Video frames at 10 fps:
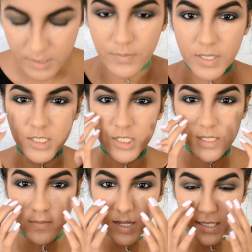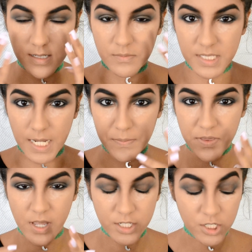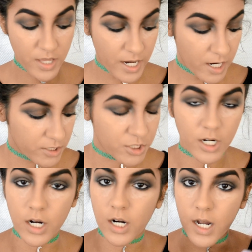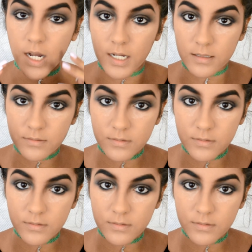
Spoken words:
but just to get some depth under there, under our